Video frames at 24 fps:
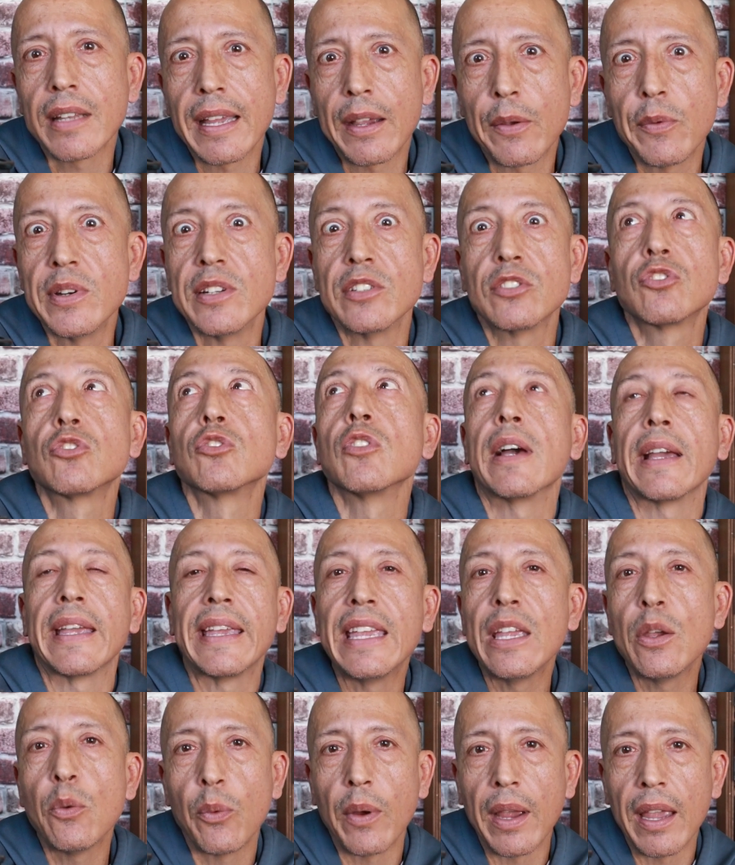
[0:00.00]
like when it's a
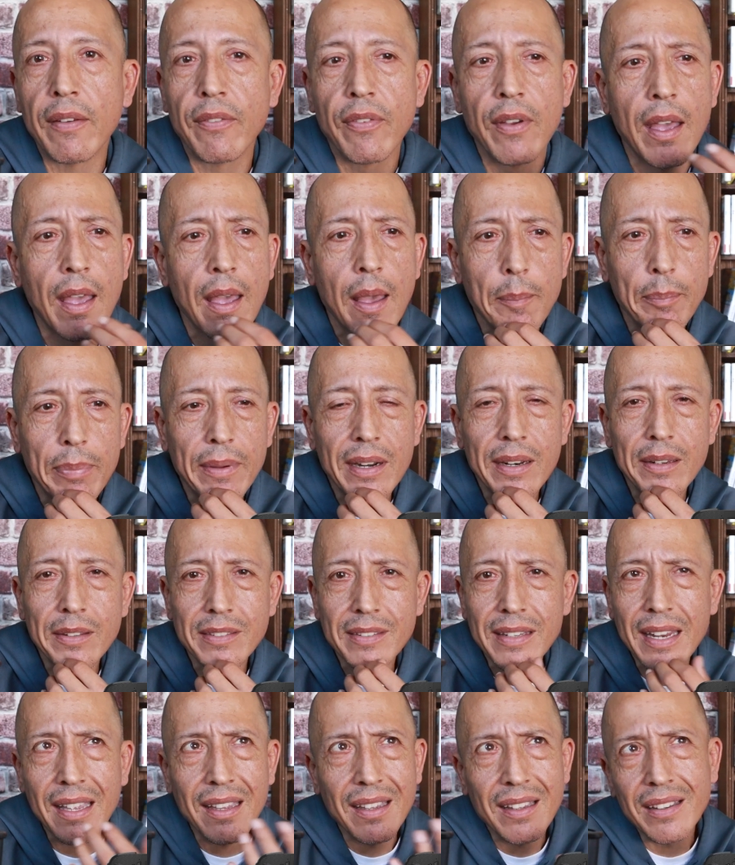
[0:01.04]
heat wave, but
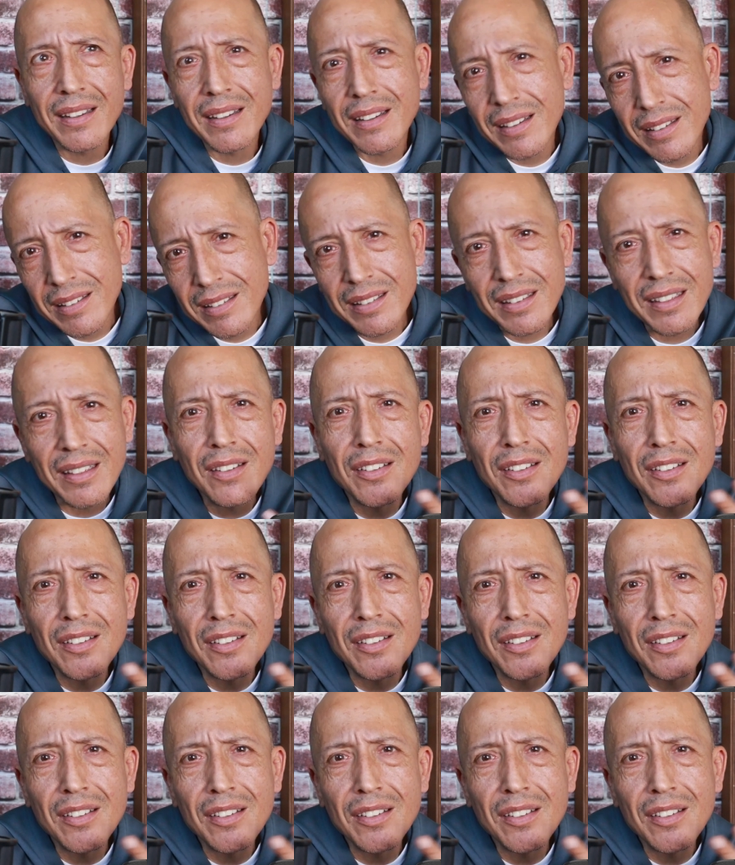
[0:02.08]
it's like a